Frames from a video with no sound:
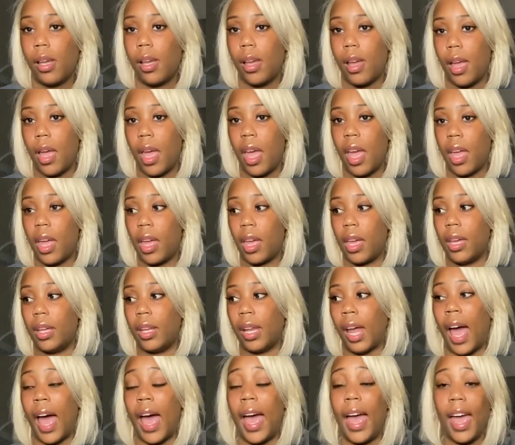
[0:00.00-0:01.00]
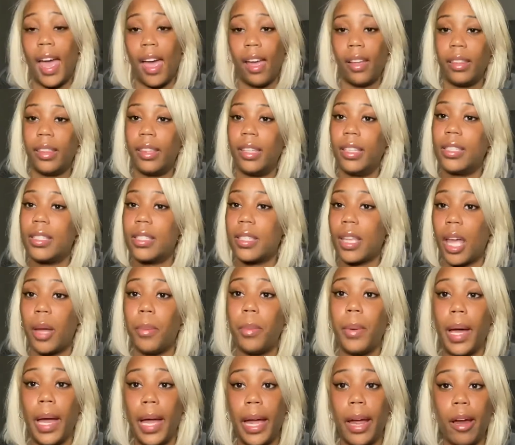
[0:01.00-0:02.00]
And I had this type
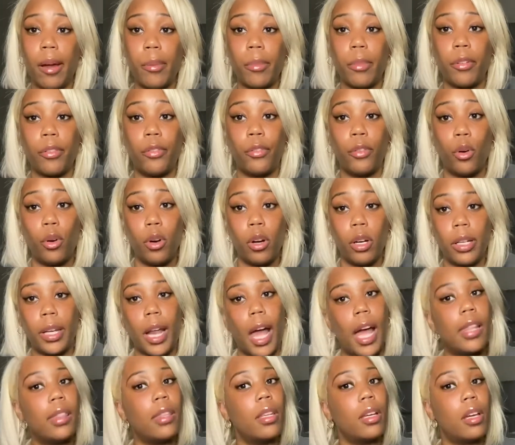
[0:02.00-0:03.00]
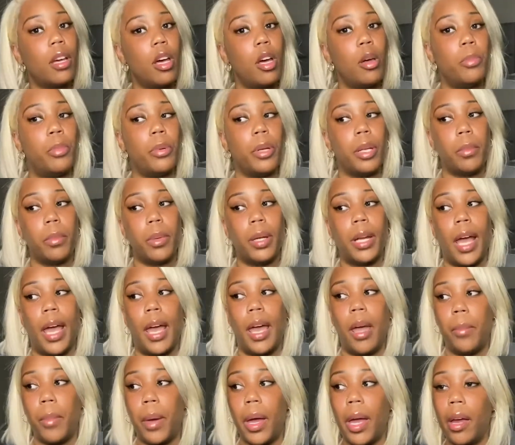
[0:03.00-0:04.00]
of hair before, not the company, but I
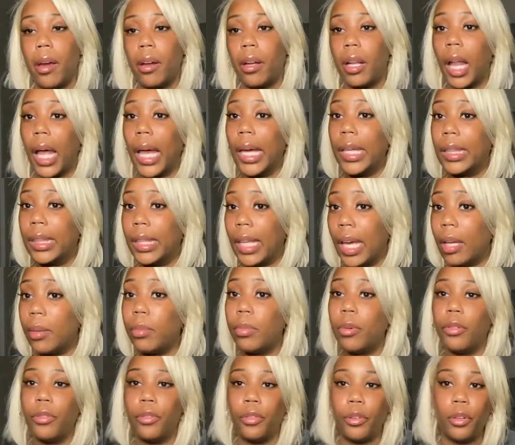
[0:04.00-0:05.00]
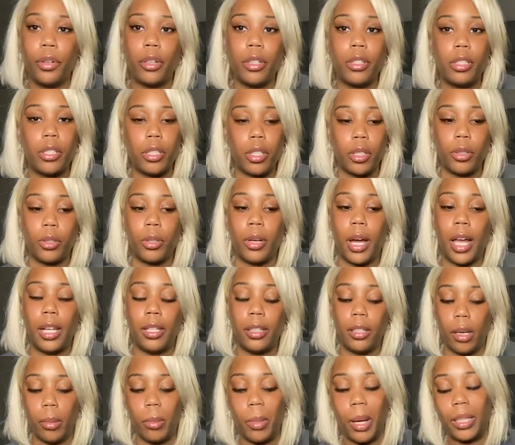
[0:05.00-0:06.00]
had my hair like that before. So I
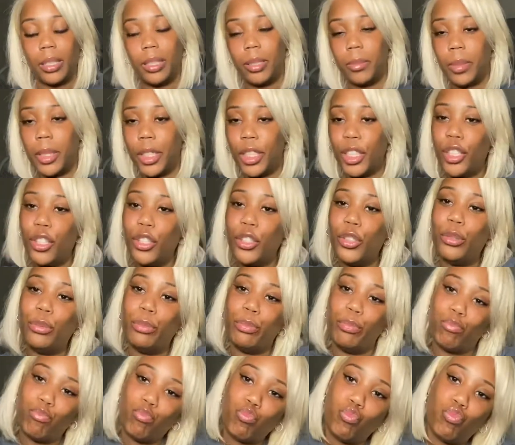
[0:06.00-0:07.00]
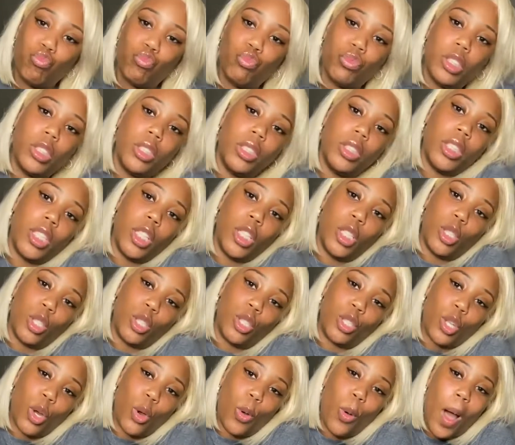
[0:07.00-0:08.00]
know I'm about to be cute.
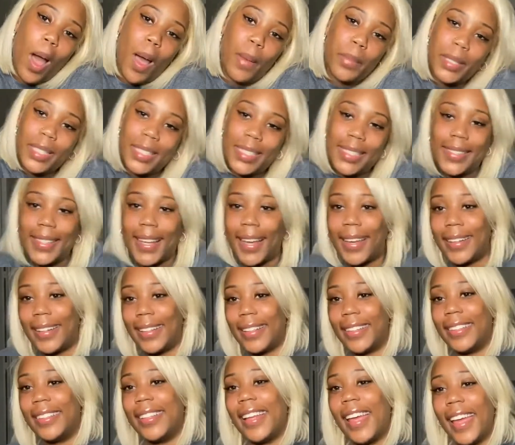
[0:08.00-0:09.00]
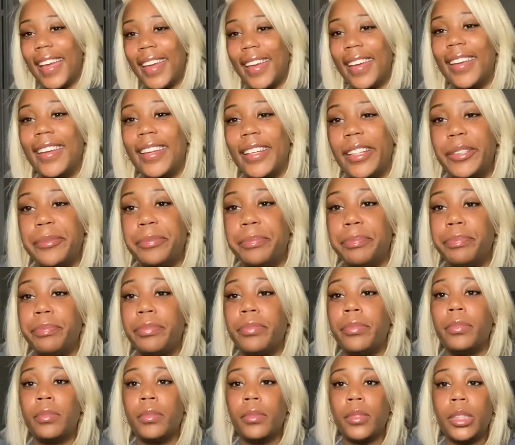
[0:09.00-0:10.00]
So I'm excited. And
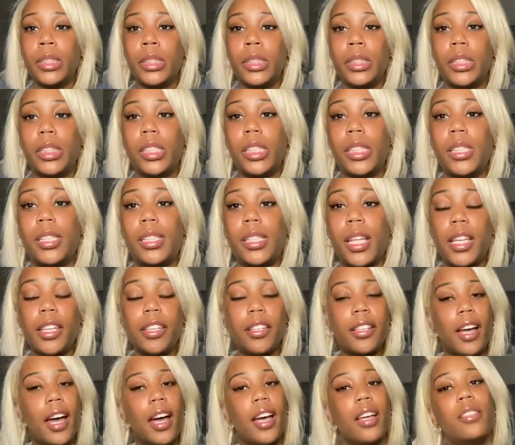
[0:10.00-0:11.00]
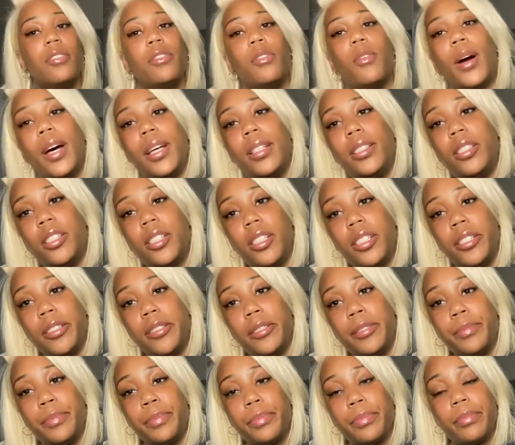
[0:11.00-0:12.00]
just thank you guys for
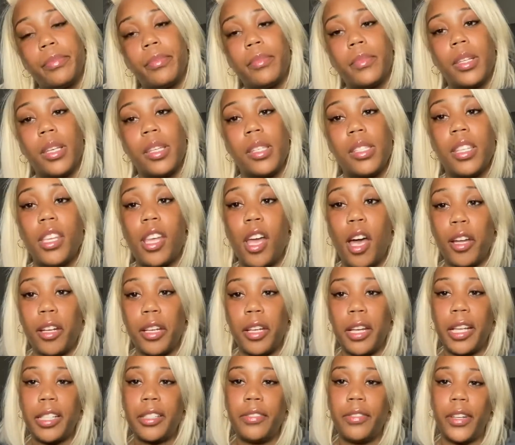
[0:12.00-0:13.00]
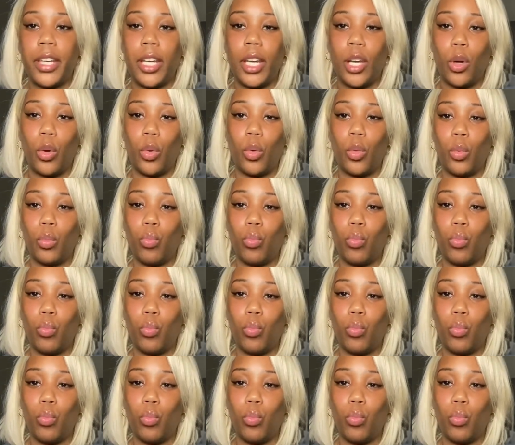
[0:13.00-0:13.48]
watching. See y'all in the next video.